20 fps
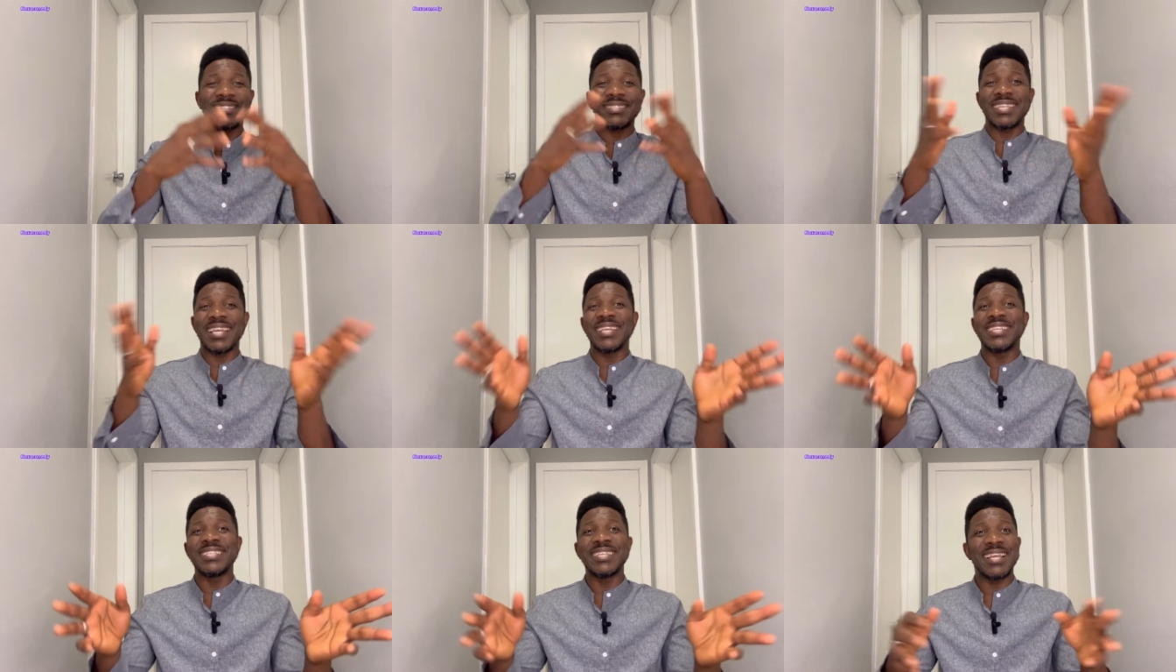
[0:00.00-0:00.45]

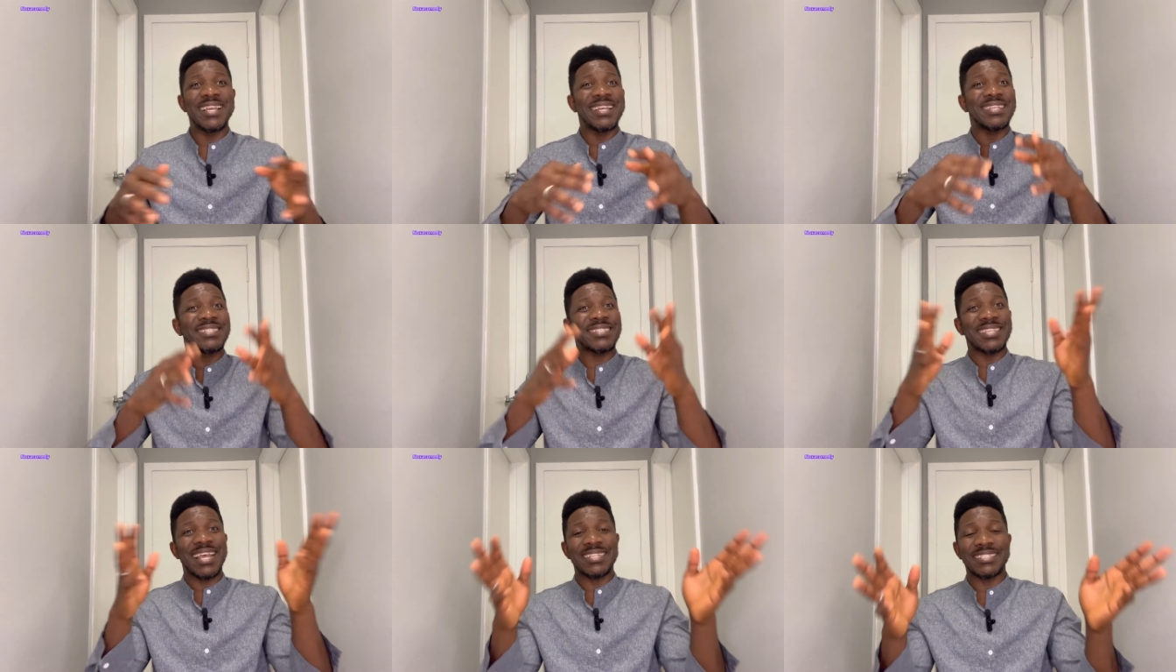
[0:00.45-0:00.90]
10
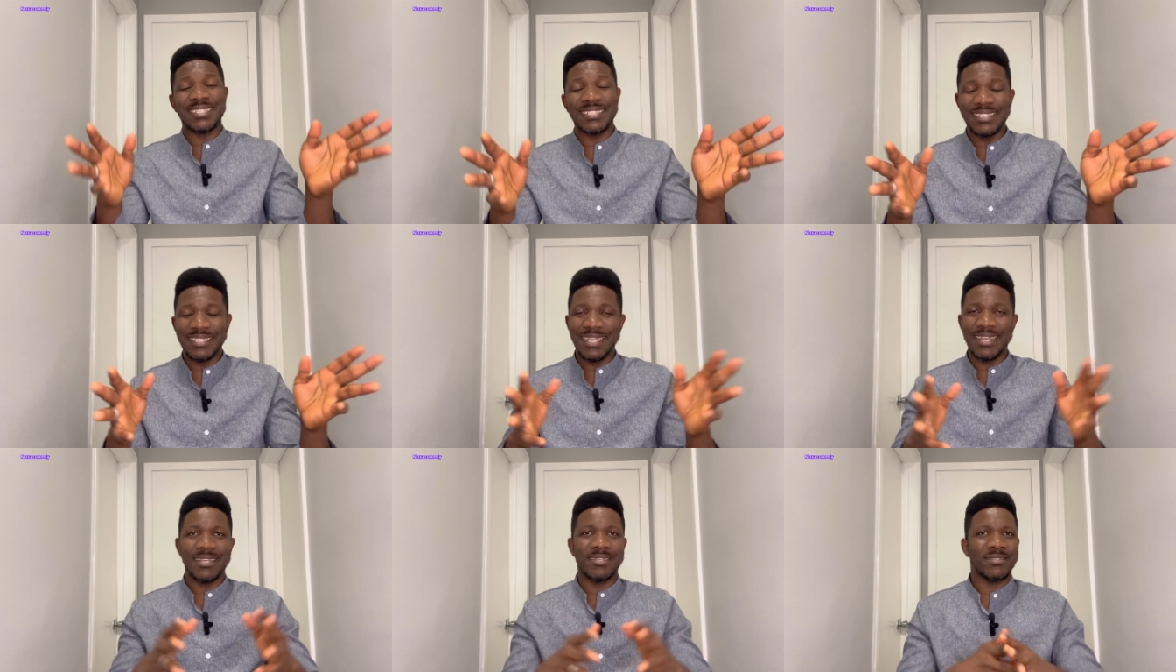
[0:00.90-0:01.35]
years, 30
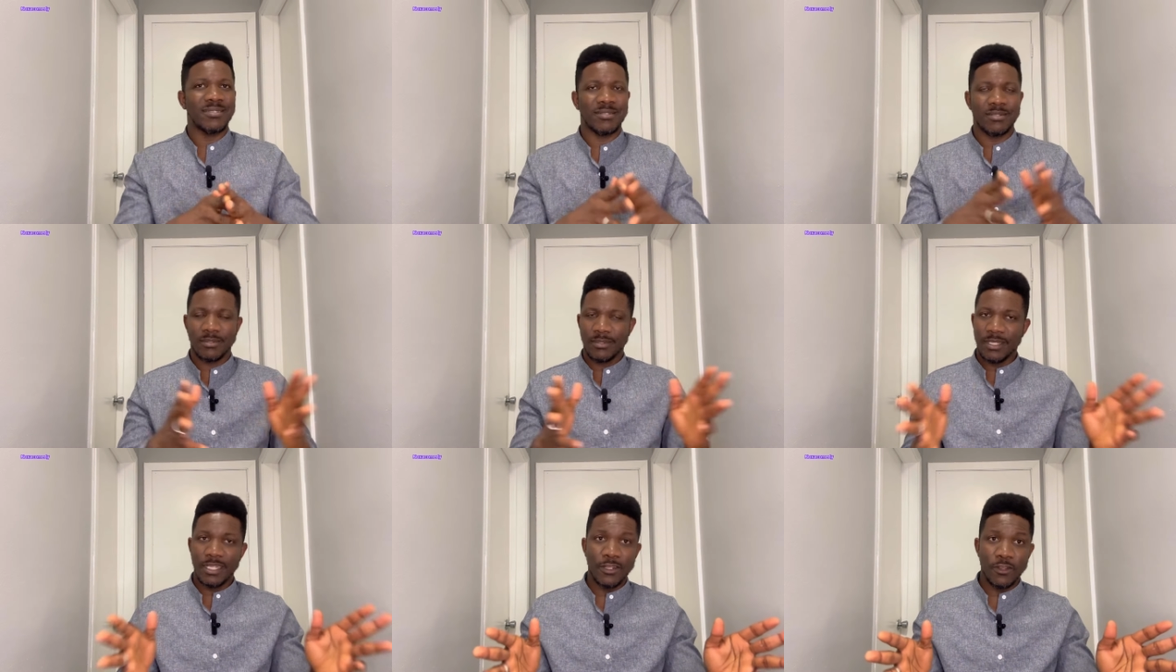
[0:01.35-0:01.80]
years,
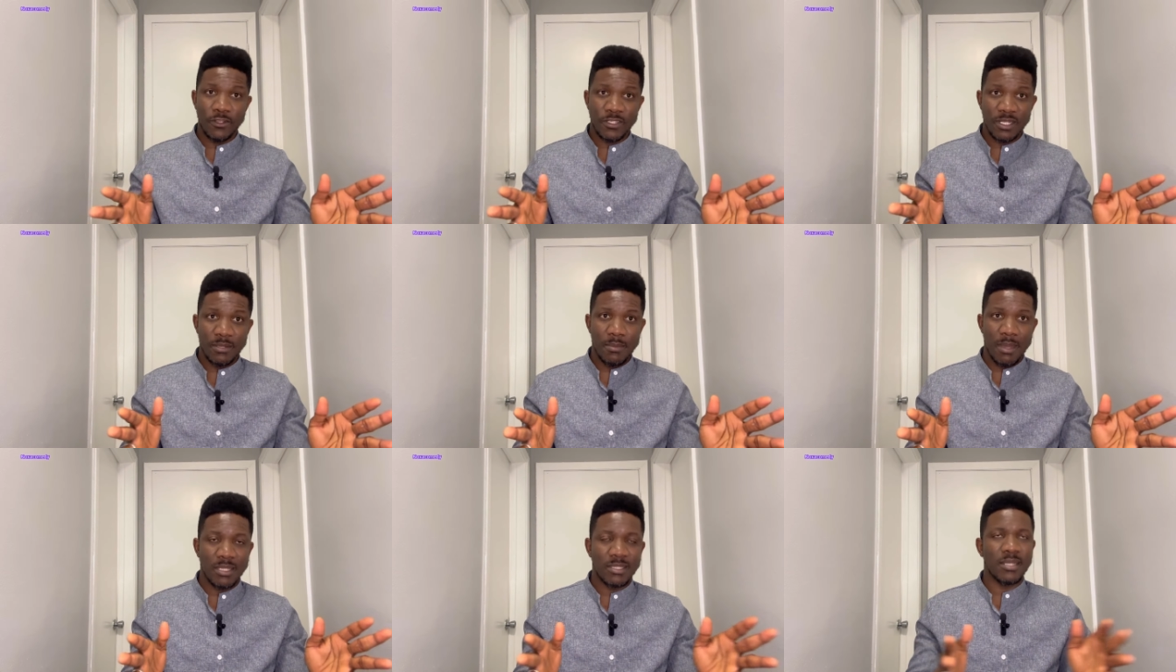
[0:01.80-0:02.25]
it
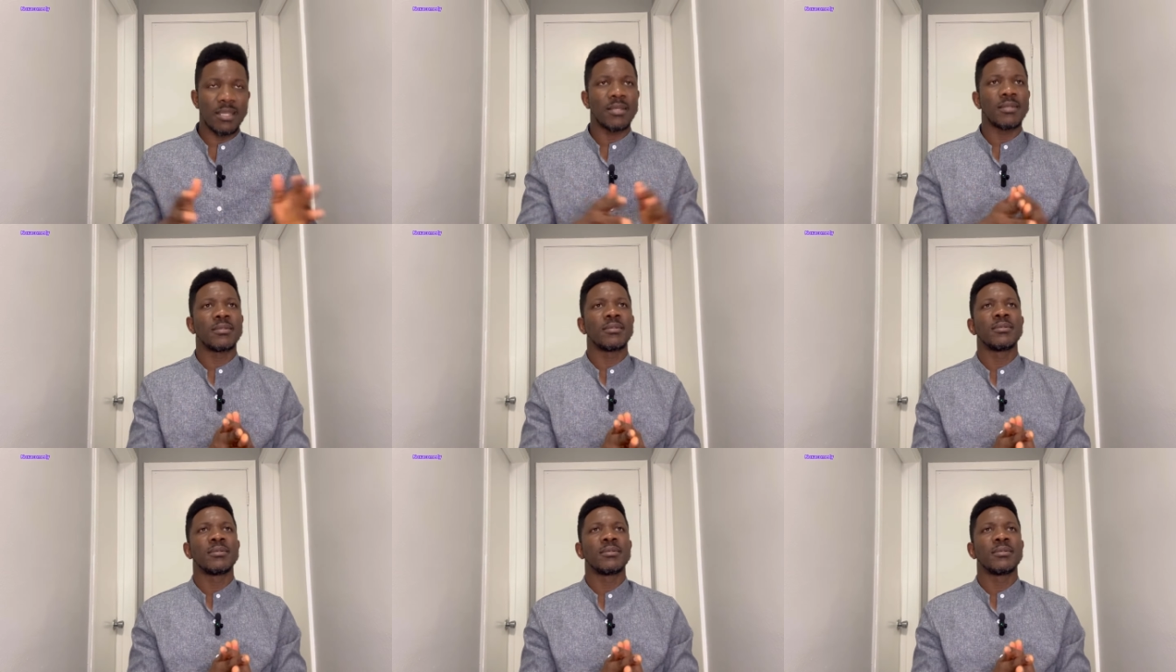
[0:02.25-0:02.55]
doesn't matter.